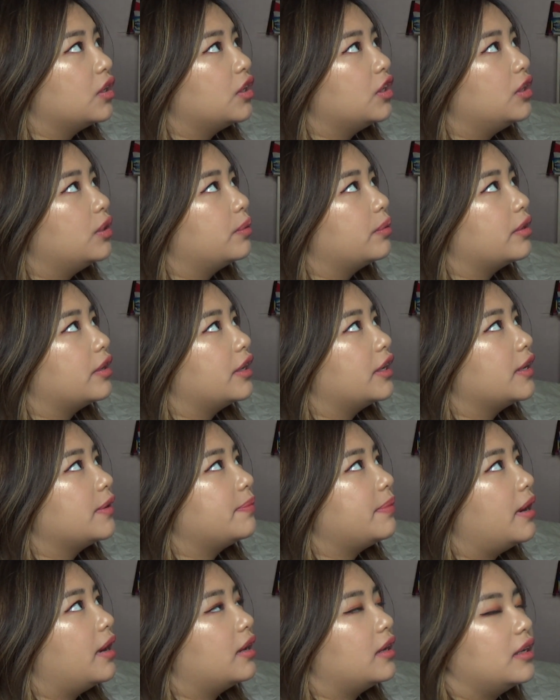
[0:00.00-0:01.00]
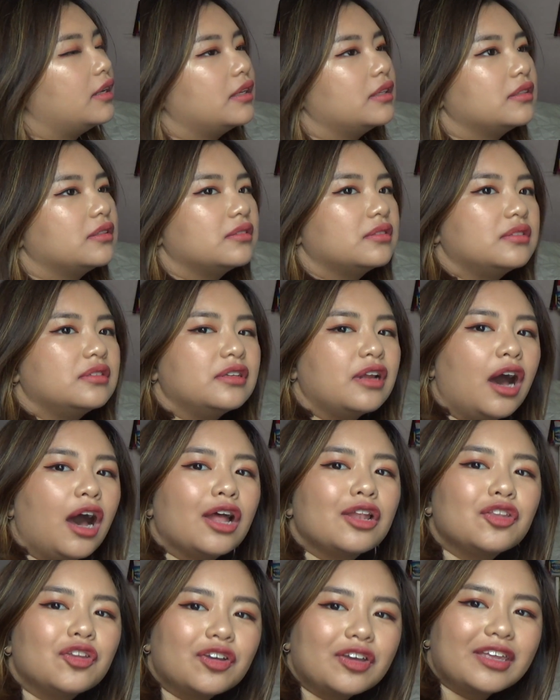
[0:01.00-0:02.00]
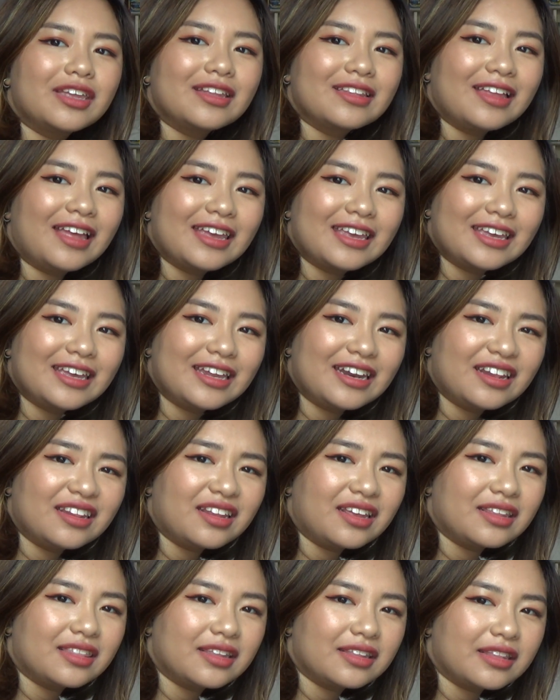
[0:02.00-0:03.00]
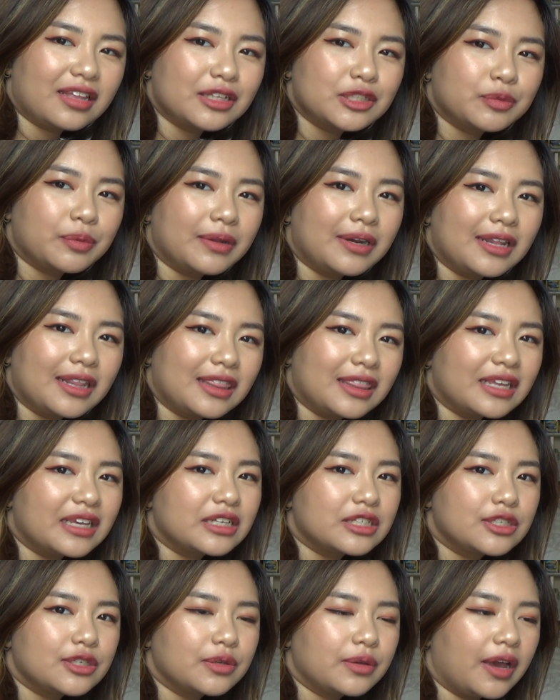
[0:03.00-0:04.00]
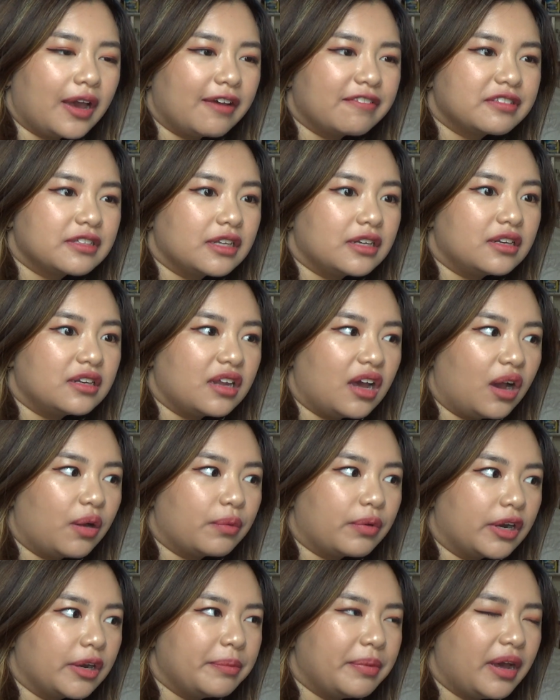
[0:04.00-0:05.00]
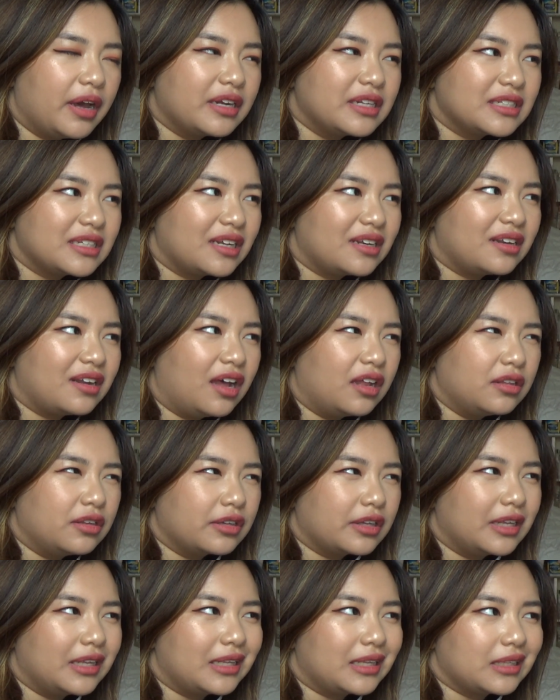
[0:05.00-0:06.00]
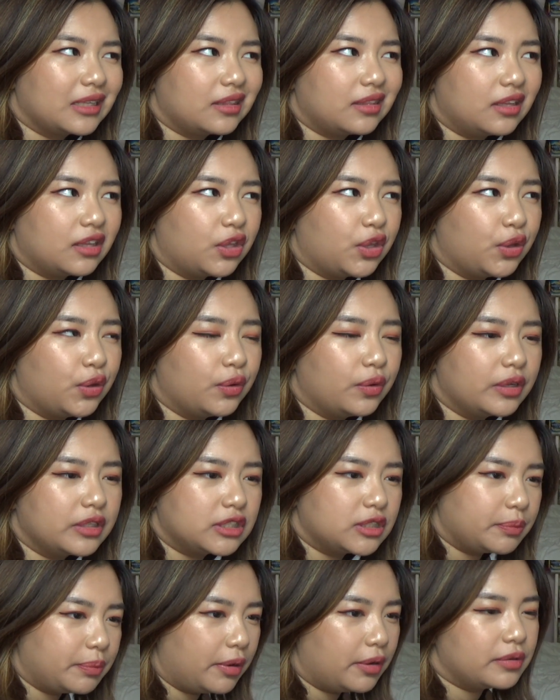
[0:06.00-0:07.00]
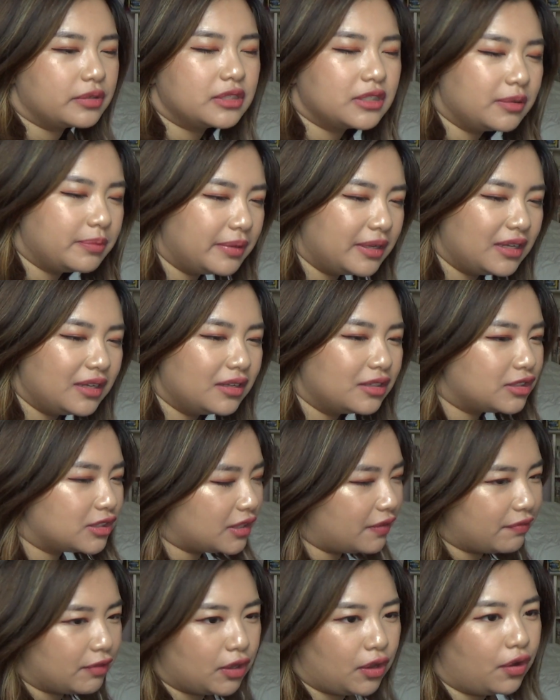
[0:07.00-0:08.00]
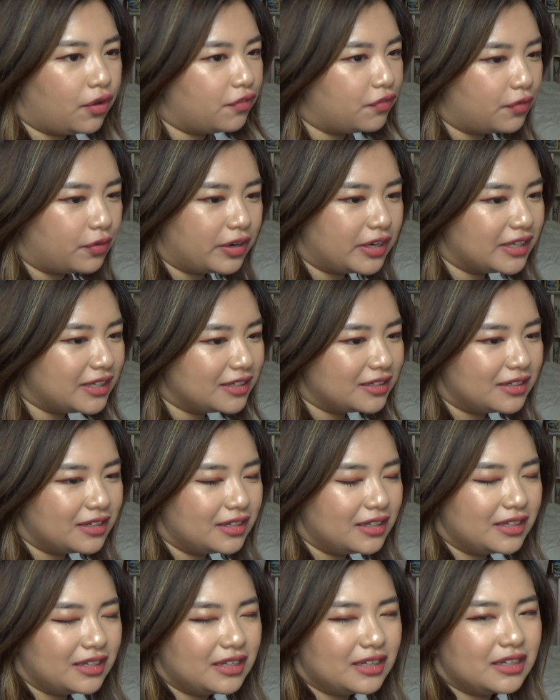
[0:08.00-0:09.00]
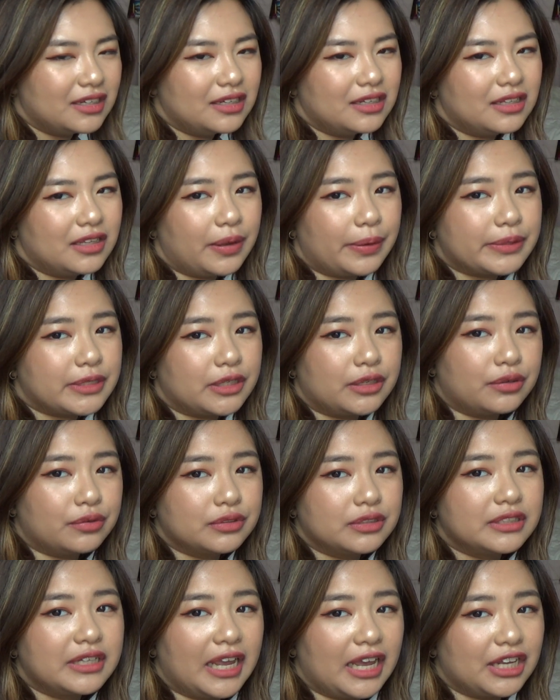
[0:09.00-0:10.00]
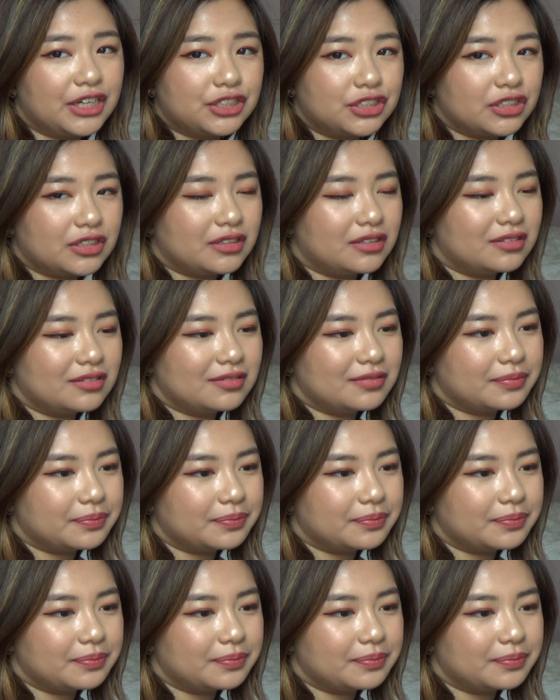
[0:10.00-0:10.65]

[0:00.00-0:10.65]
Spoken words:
you worry about it not looking like it, and I think that's one of the things you have to not worry about, is it not looking like the thing it's supposed to be. You just have to go for it. That was a little tangent.